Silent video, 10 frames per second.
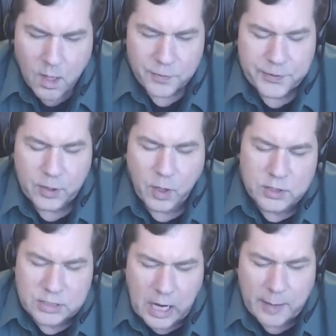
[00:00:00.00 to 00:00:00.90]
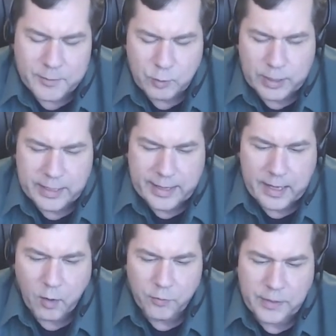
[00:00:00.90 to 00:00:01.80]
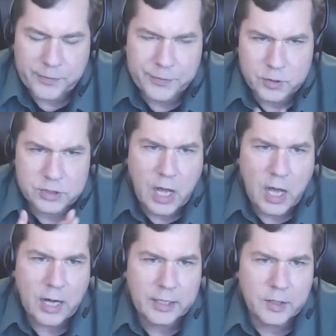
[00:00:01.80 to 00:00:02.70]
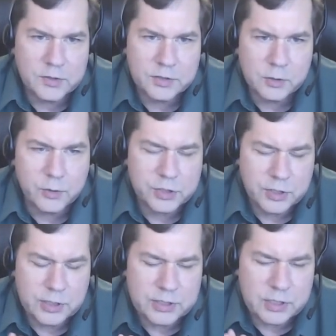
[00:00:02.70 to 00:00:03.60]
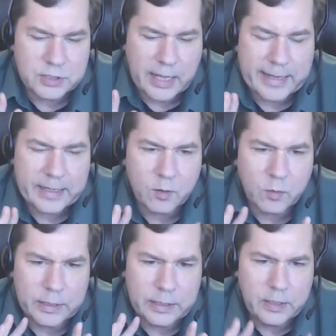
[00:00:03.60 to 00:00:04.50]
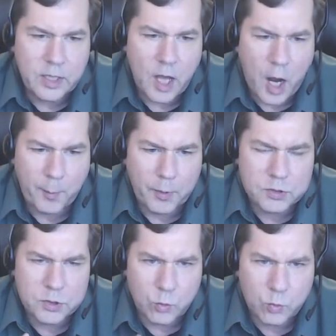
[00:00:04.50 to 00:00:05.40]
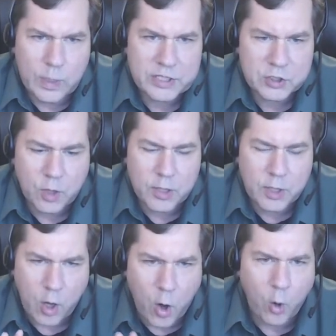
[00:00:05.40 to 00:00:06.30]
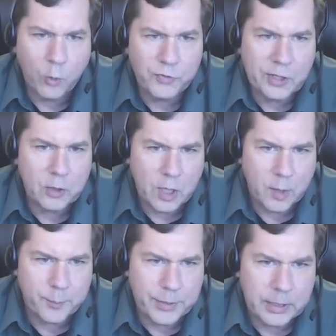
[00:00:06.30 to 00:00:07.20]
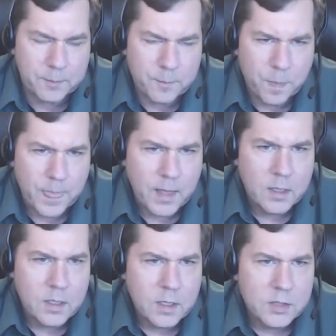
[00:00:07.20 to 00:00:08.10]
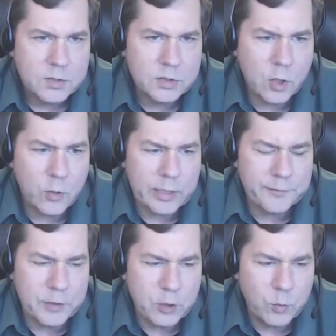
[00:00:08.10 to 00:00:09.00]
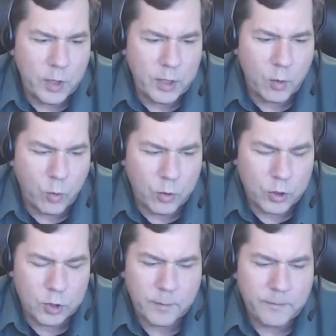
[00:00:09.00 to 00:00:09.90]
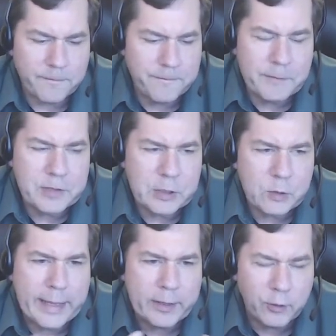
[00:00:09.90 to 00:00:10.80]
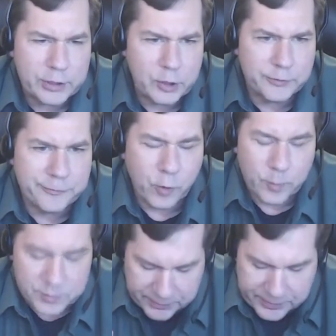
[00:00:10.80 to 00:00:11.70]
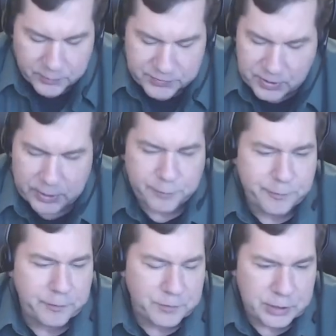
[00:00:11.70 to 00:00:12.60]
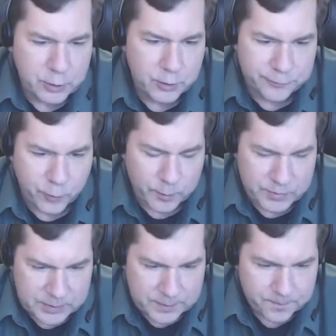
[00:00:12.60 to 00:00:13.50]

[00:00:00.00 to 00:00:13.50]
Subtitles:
there are times right now that there's not a good solution. This is a e-commerce restaurant wholesale company. So if you want to order 50 waiter uniforms, they'll sell you 50 uniforms.